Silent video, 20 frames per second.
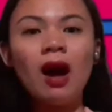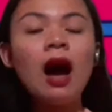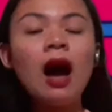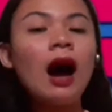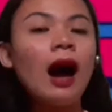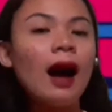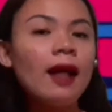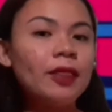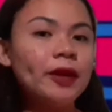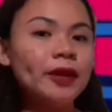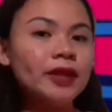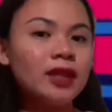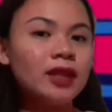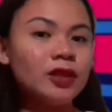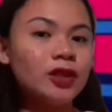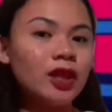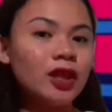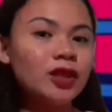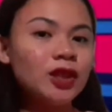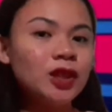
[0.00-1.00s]
Under
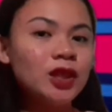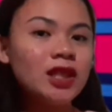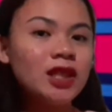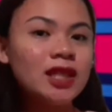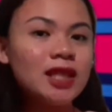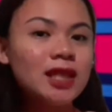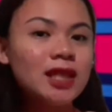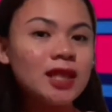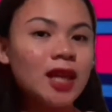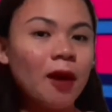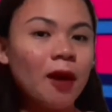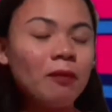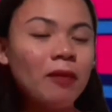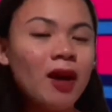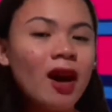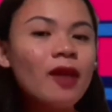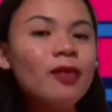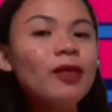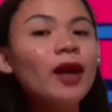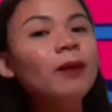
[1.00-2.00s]
suggestion system,
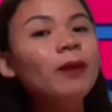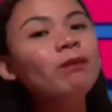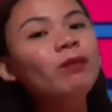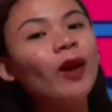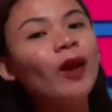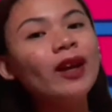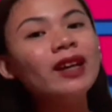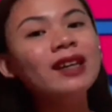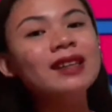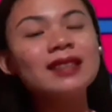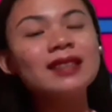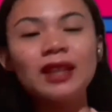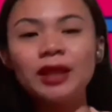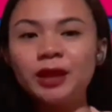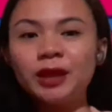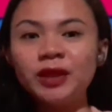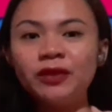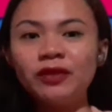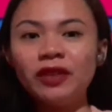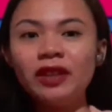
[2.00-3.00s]
the employees are
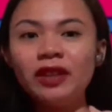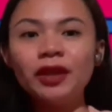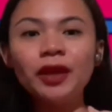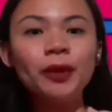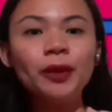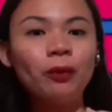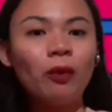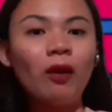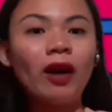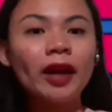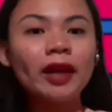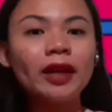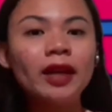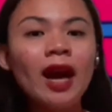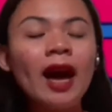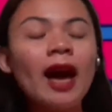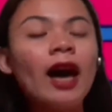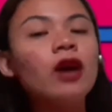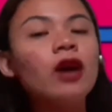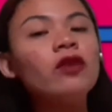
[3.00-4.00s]
given the reward
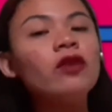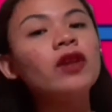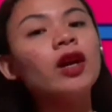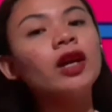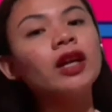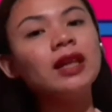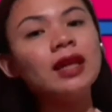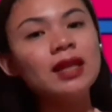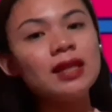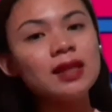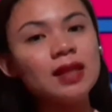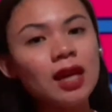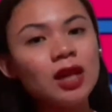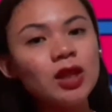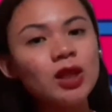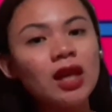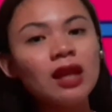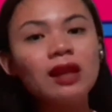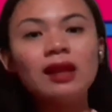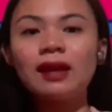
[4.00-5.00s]
if the
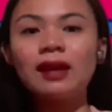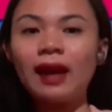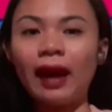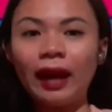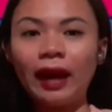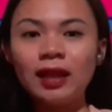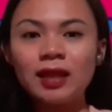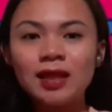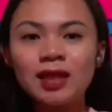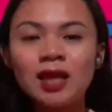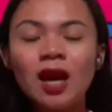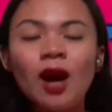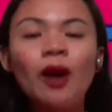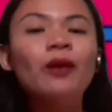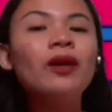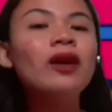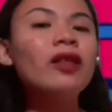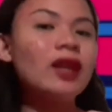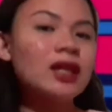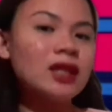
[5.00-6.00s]
organization gains
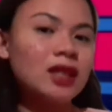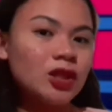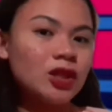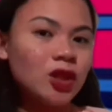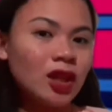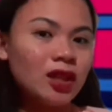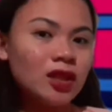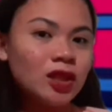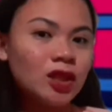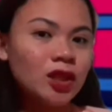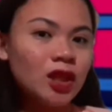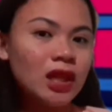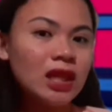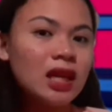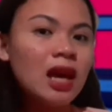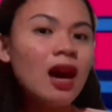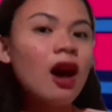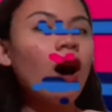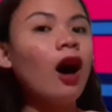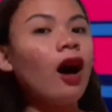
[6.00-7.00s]
with the suggestion
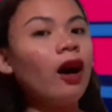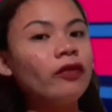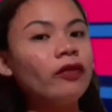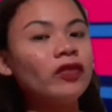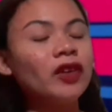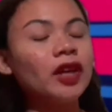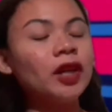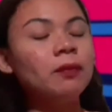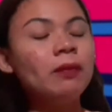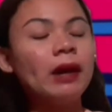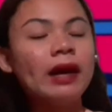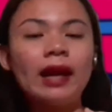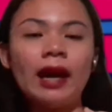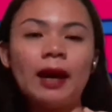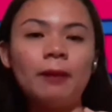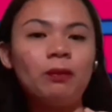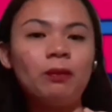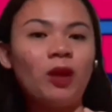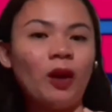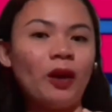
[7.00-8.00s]
offered by the
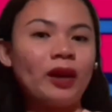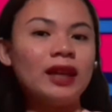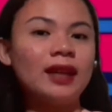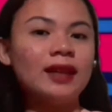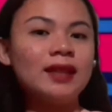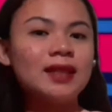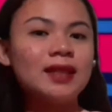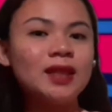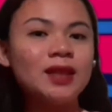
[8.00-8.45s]
employees.